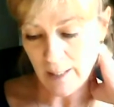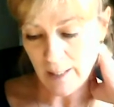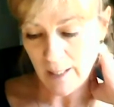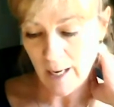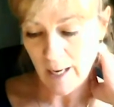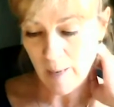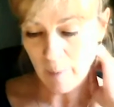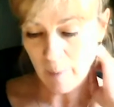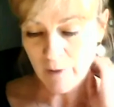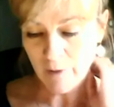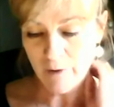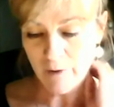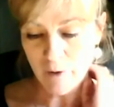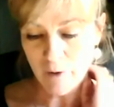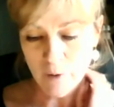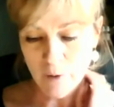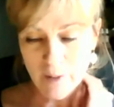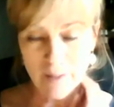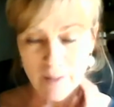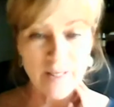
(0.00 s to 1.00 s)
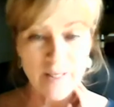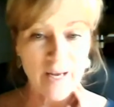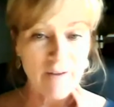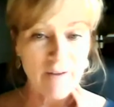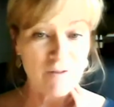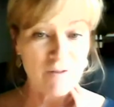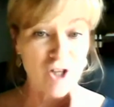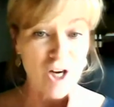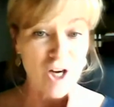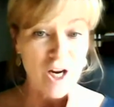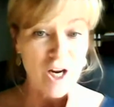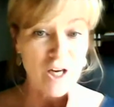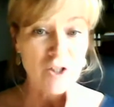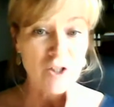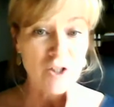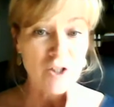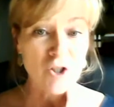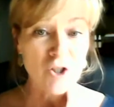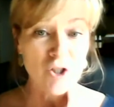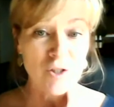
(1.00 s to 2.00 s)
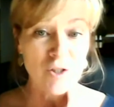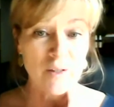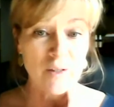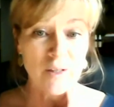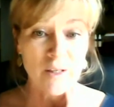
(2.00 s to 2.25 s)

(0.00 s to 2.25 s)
a couple of the oils have changed